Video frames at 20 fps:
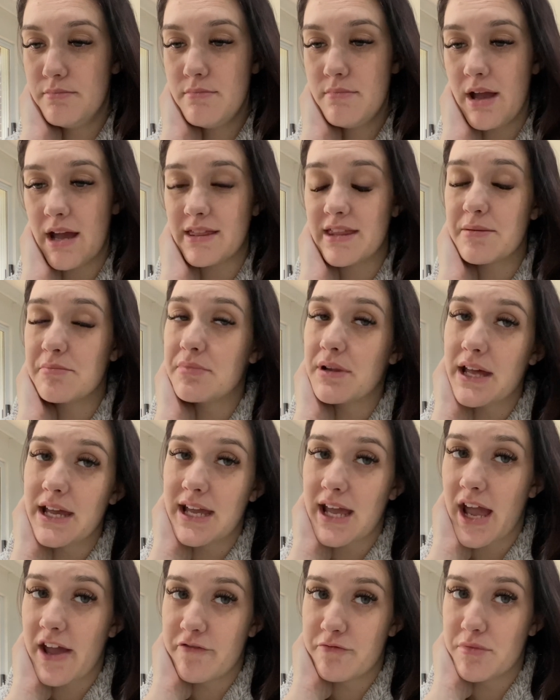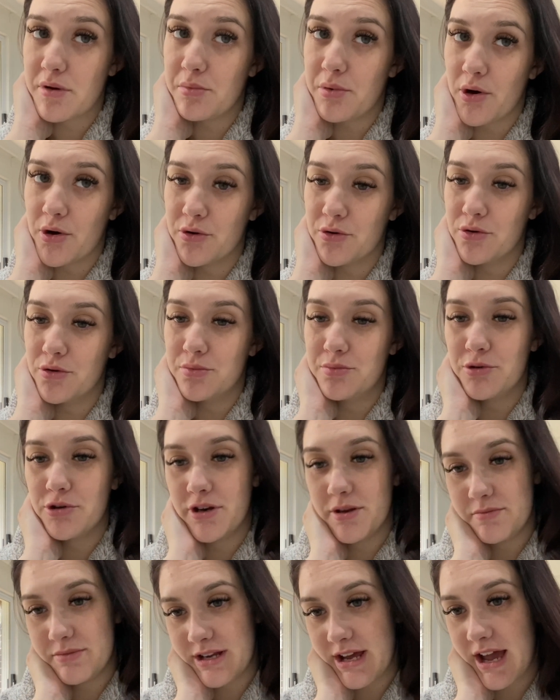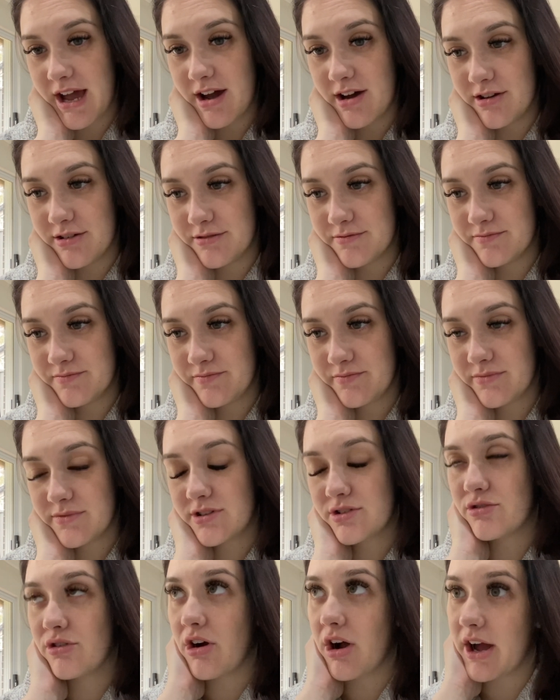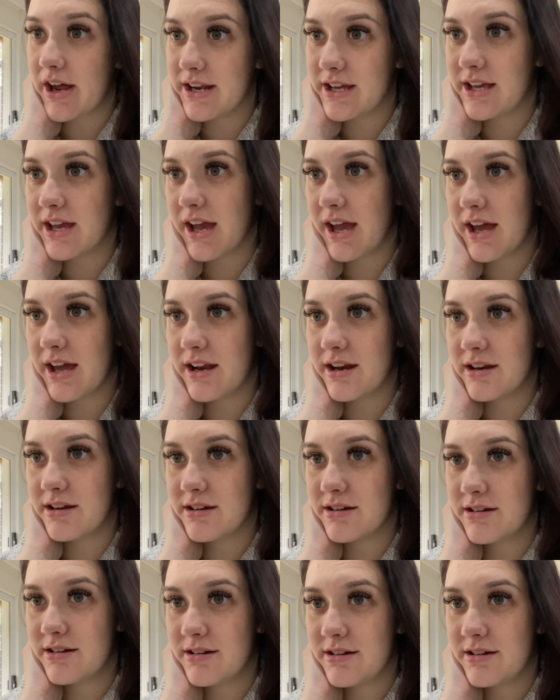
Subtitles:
And then Blake gave him a bottle, put him down, cried again.